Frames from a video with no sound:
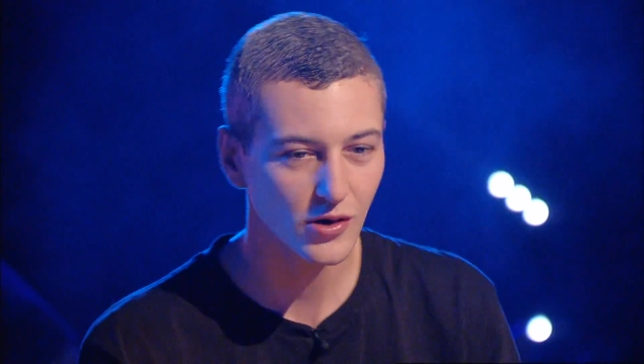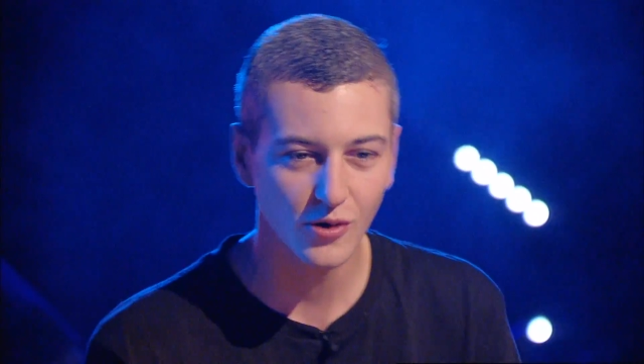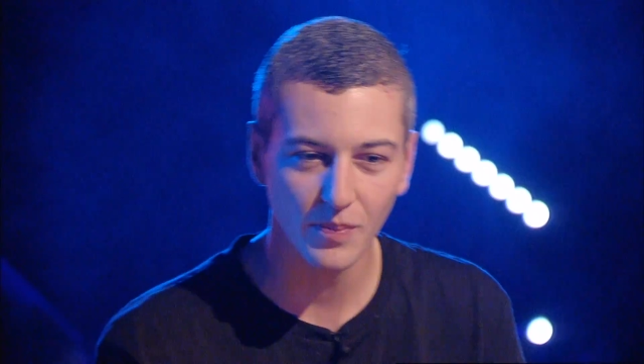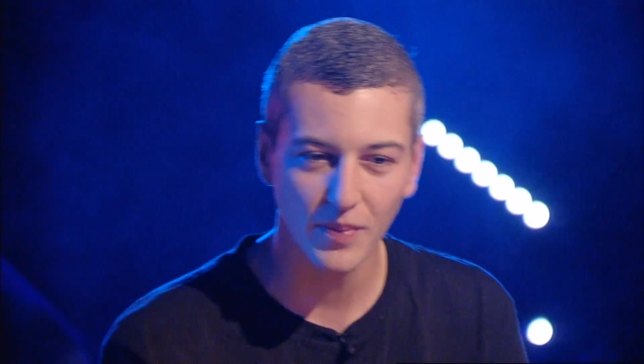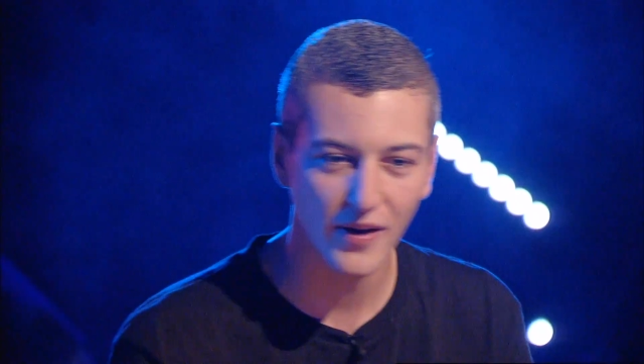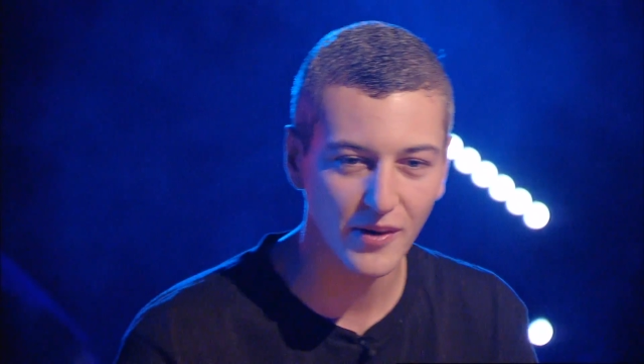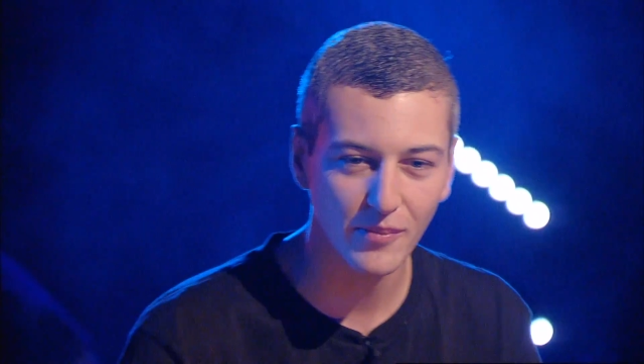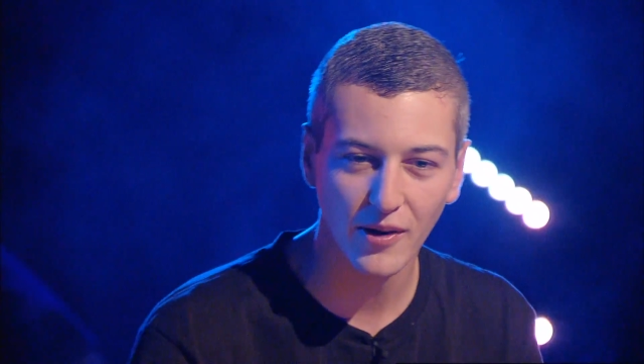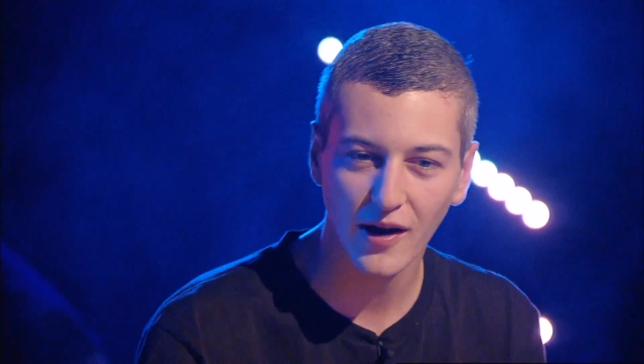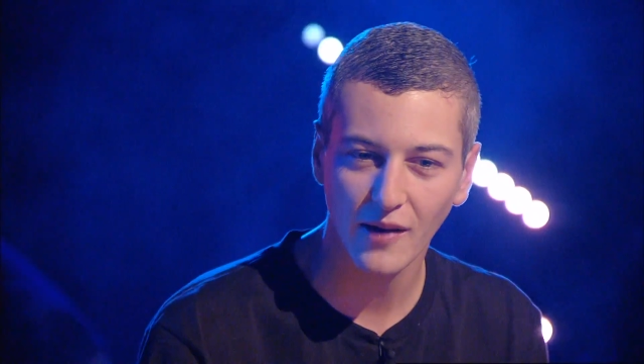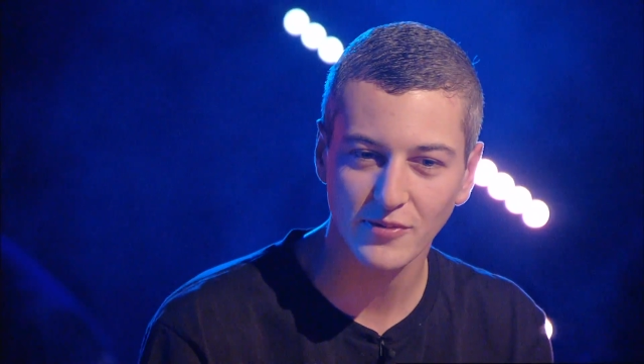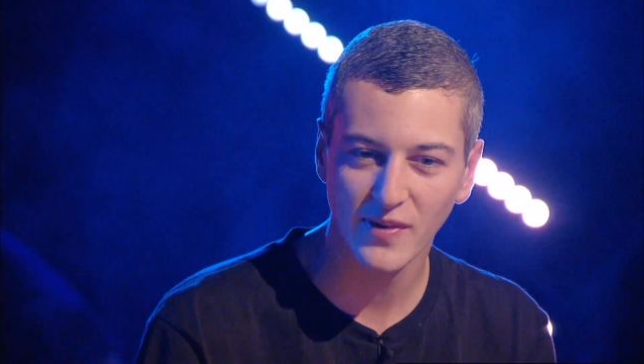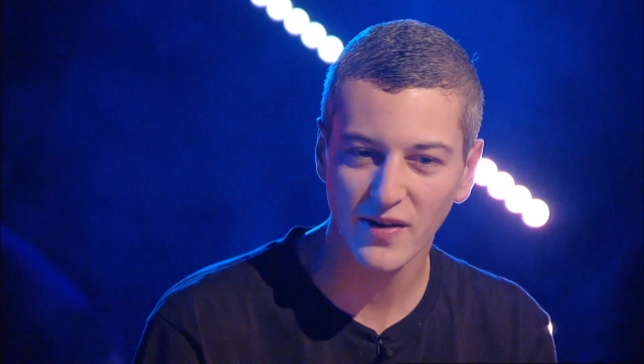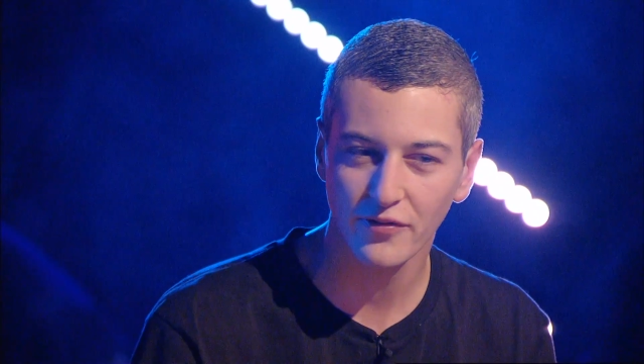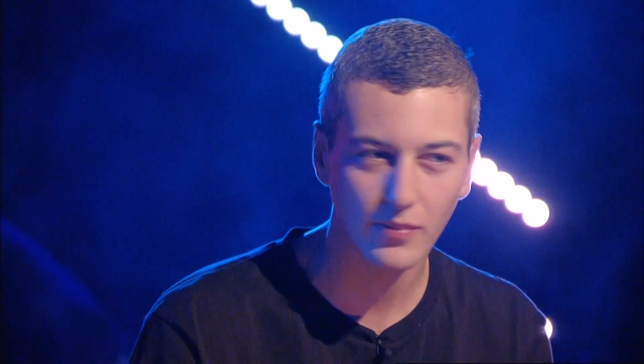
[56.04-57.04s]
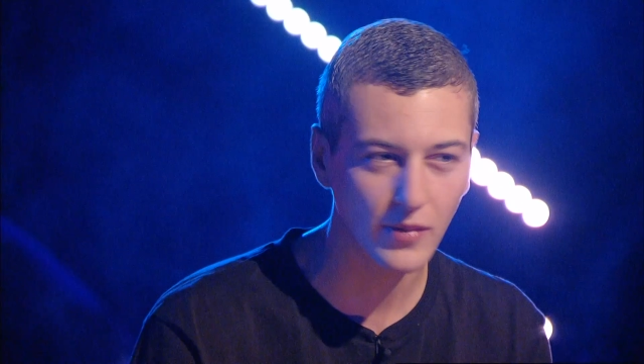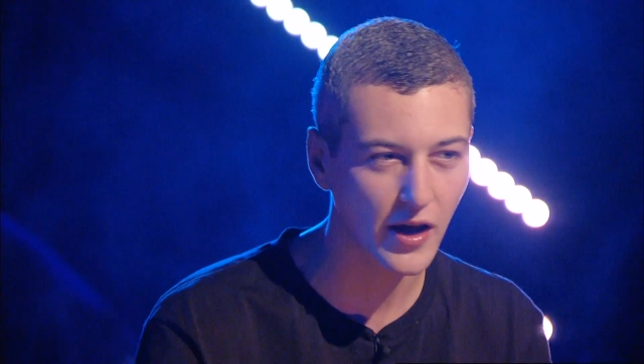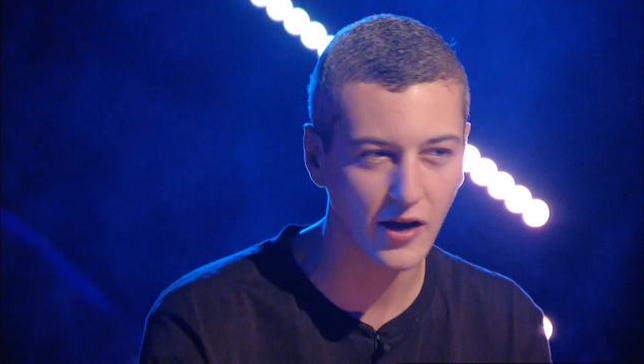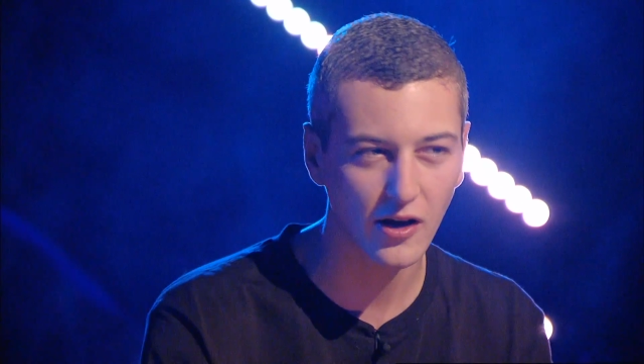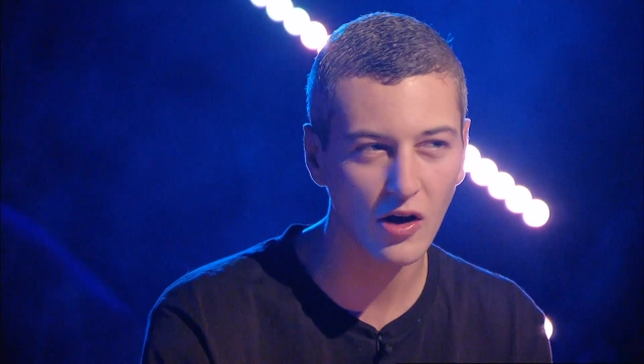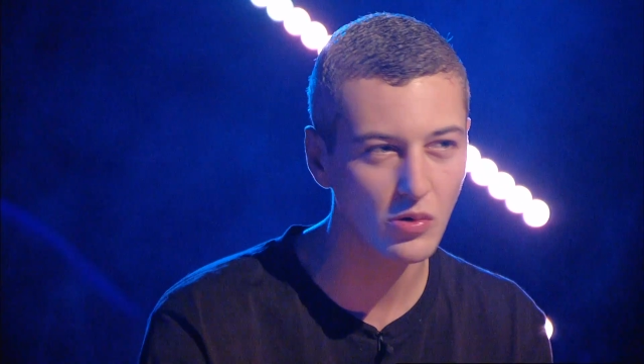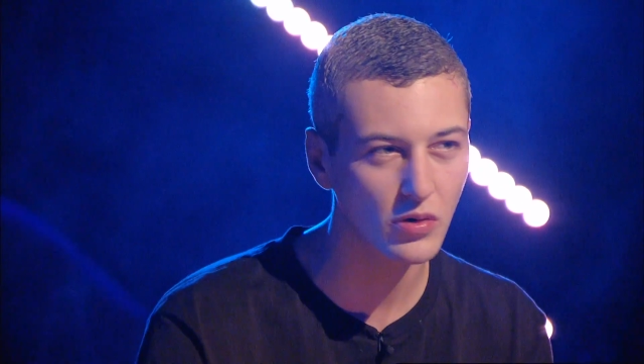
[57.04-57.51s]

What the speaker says: good being in with Labs, man. From Let It Go,